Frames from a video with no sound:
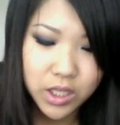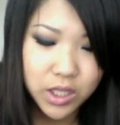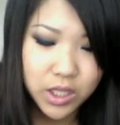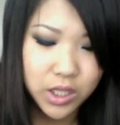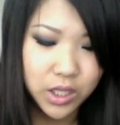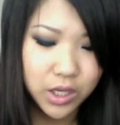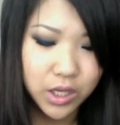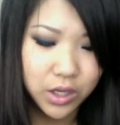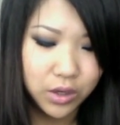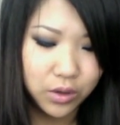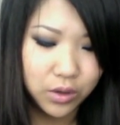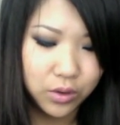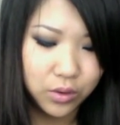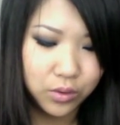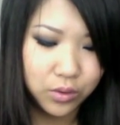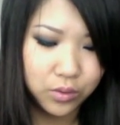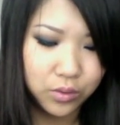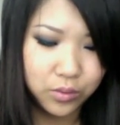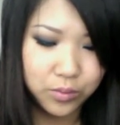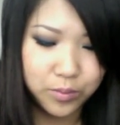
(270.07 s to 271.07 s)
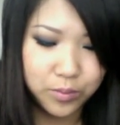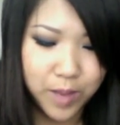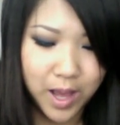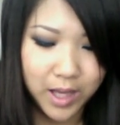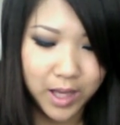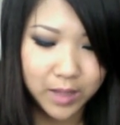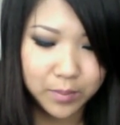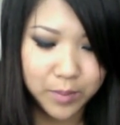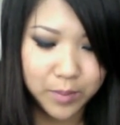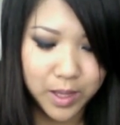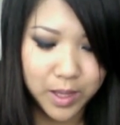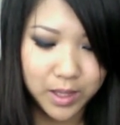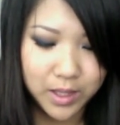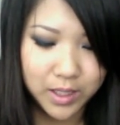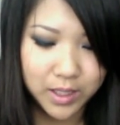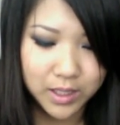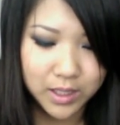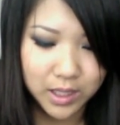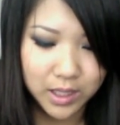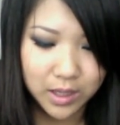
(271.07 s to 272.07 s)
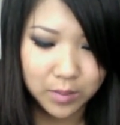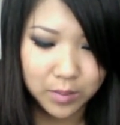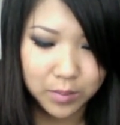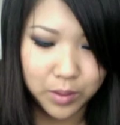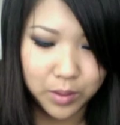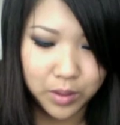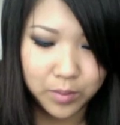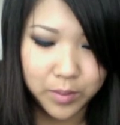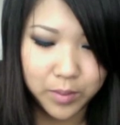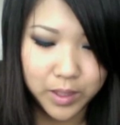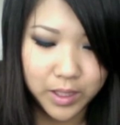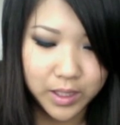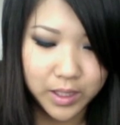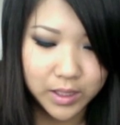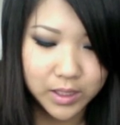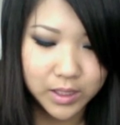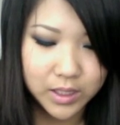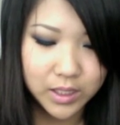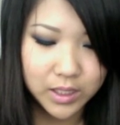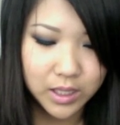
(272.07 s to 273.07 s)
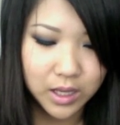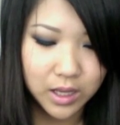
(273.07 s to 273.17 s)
MAC made this like a permanent